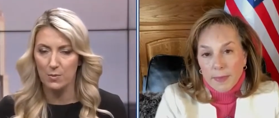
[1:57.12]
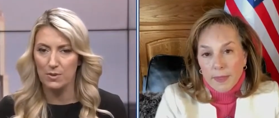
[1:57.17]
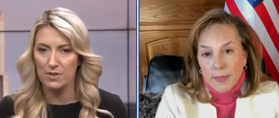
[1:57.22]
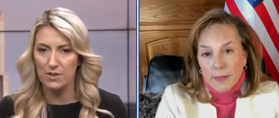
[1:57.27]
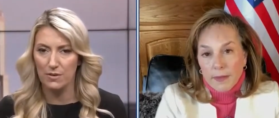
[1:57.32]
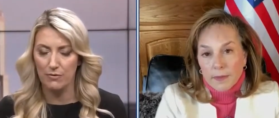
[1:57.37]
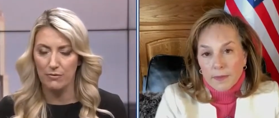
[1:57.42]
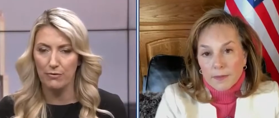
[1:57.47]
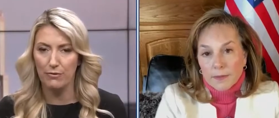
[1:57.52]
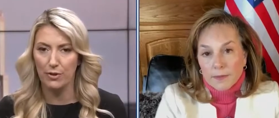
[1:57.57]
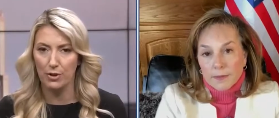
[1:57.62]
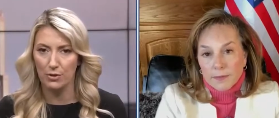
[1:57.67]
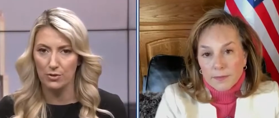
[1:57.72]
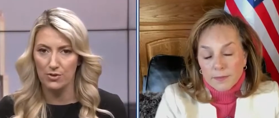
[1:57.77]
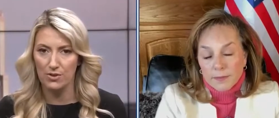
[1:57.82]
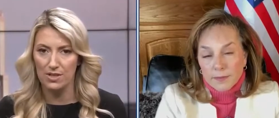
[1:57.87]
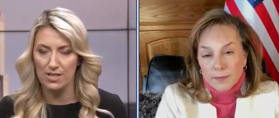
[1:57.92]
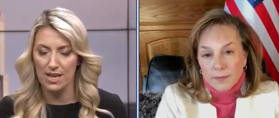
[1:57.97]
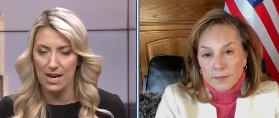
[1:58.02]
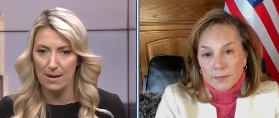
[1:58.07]
Speaker 1: a first
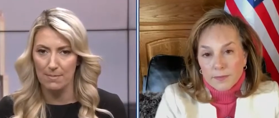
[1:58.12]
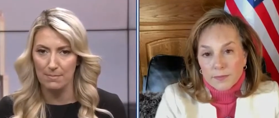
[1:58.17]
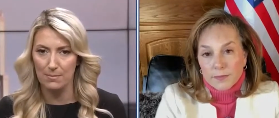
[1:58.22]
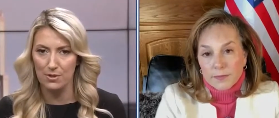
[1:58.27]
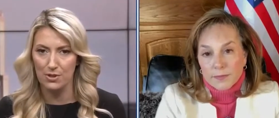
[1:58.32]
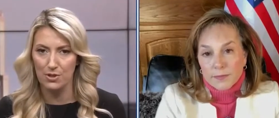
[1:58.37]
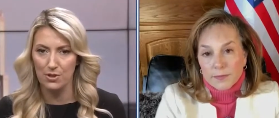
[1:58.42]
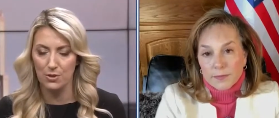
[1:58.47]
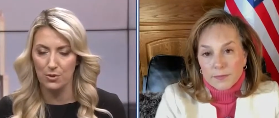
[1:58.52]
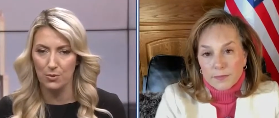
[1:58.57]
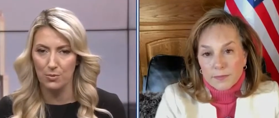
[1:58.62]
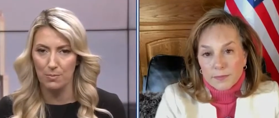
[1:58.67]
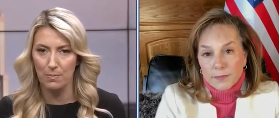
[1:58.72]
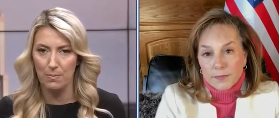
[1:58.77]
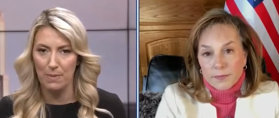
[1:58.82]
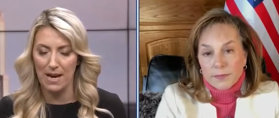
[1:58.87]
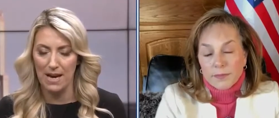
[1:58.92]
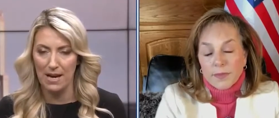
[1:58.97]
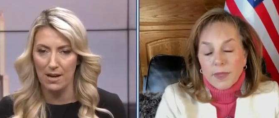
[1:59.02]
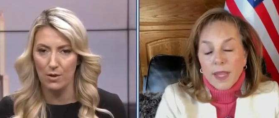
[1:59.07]
step to
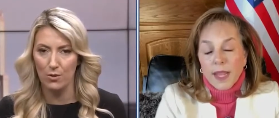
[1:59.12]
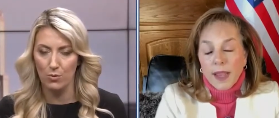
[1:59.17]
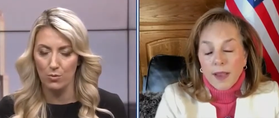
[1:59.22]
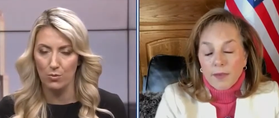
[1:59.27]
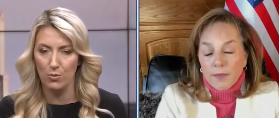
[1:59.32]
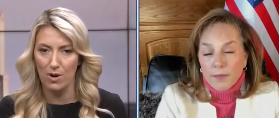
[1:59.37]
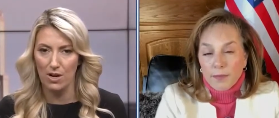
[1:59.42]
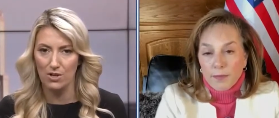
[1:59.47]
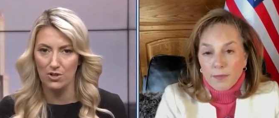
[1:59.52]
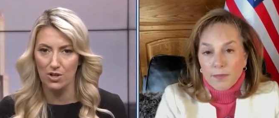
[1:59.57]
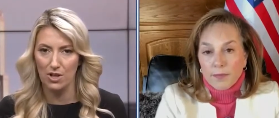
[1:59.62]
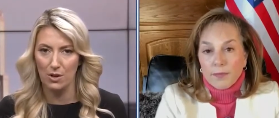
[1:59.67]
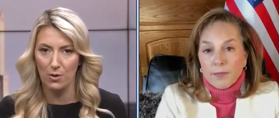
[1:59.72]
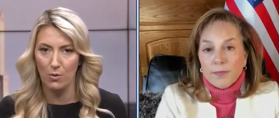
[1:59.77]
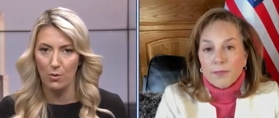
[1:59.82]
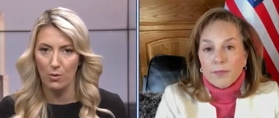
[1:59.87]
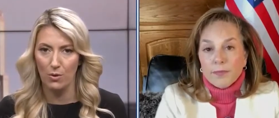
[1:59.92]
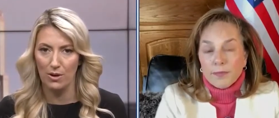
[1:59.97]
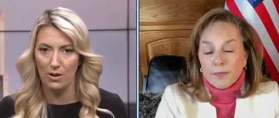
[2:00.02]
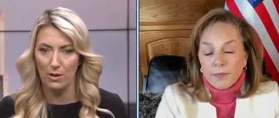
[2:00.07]
ban Russian
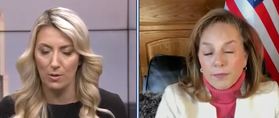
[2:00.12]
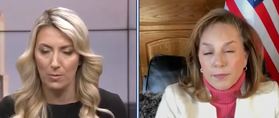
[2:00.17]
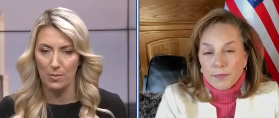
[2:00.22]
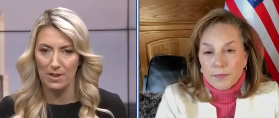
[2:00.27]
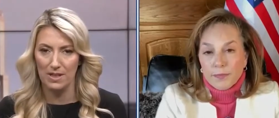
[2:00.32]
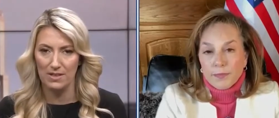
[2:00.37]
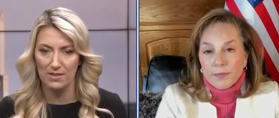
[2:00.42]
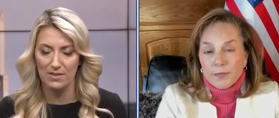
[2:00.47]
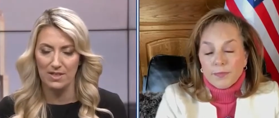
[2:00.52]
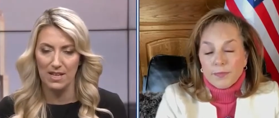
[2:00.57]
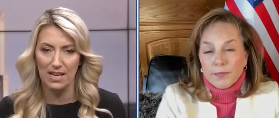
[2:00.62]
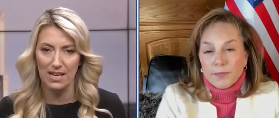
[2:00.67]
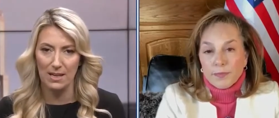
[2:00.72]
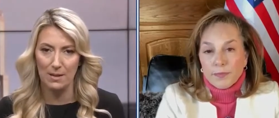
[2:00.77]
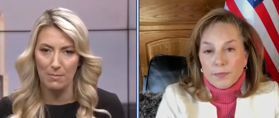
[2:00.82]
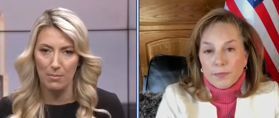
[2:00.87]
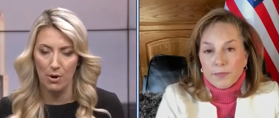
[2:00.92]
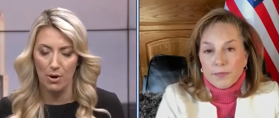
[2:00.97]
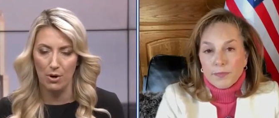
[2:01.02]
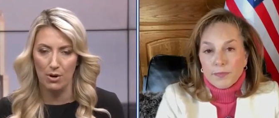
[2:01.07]
oil. But the
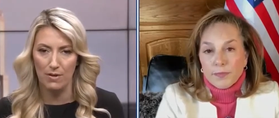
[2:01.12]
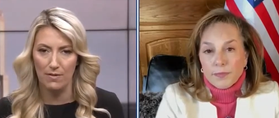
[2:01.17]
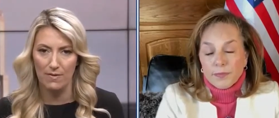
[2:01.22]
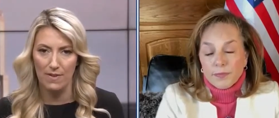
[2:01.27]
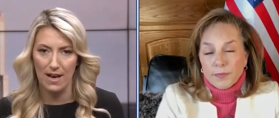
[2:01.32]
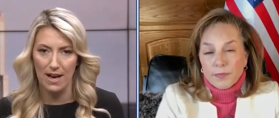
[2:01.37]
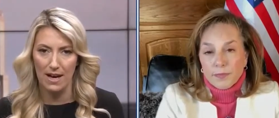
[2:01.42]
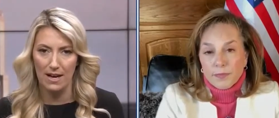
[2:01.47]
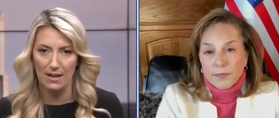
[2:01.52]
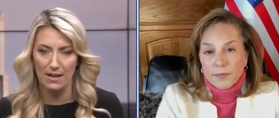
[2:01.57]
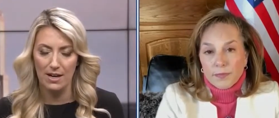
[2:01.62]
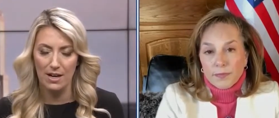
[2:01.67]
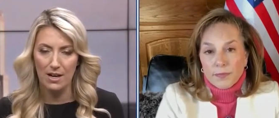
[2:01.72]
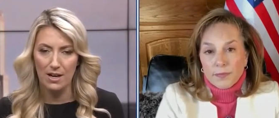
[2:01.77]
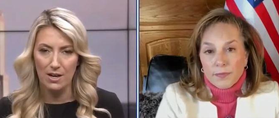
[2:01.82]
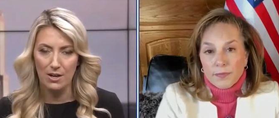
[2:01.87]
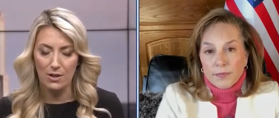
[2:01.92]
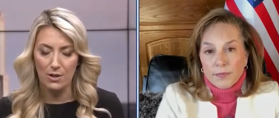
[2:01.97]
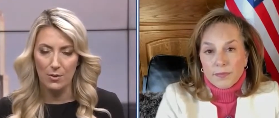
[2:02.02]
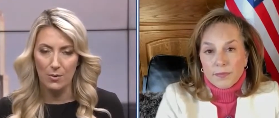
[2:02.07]
second part of that,
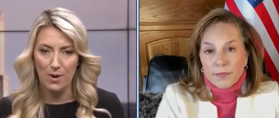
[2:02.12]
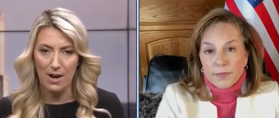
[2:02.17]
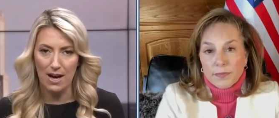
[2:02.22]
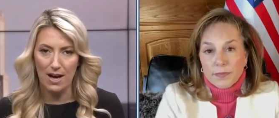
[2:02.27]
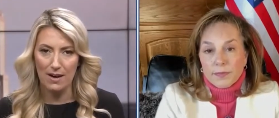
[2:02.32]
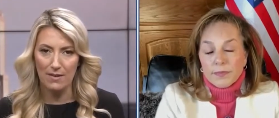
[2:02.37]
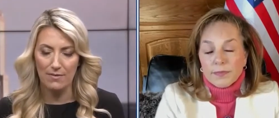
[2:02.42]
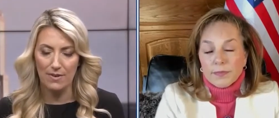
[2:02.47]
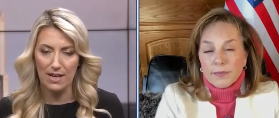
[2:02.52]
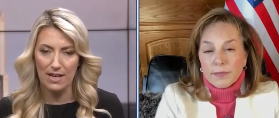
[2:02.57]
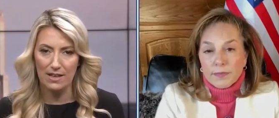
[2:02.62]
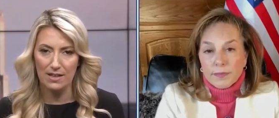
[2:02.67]
you have in the